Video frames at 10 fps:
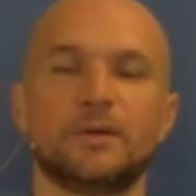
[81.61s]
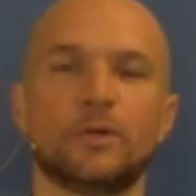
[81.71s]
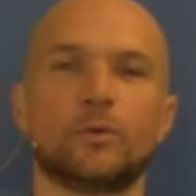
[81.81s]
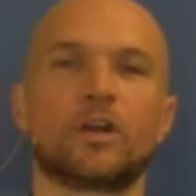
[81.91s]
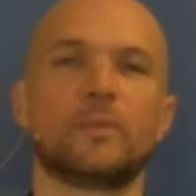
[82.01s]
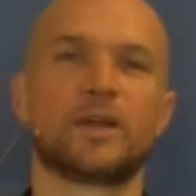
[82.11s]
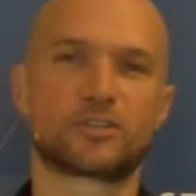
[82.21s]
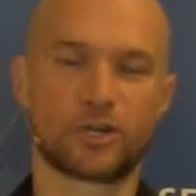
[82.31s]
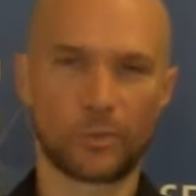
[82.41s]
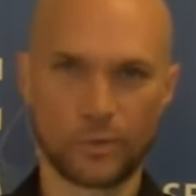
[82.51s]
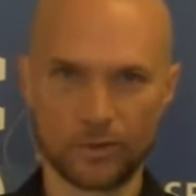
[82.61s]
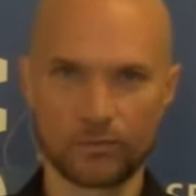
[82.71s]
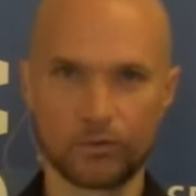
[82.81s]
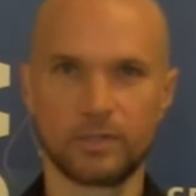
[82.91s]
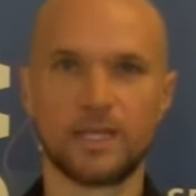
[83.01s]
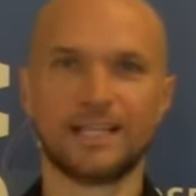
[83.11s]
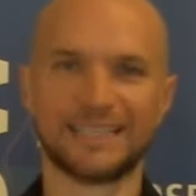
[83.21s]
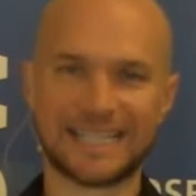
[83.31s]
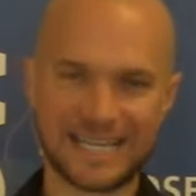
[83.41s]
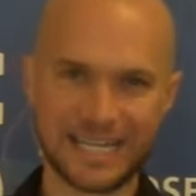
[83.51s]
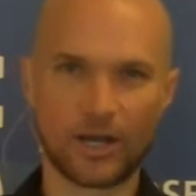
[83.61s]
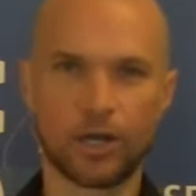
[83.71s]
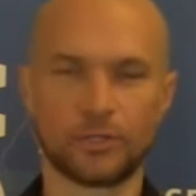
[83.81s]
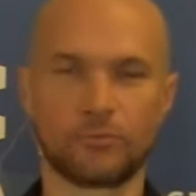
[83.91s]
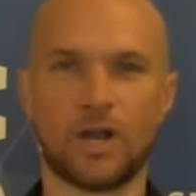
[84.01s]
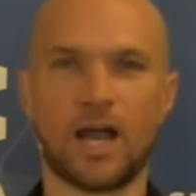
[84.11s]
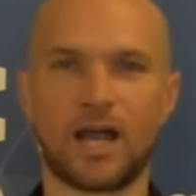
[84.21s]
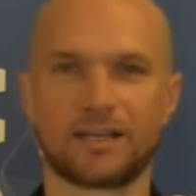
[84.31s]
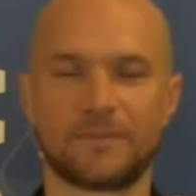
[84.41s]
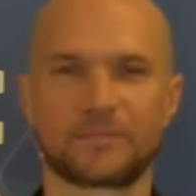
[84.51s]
we want to make sure we're leaning on the rock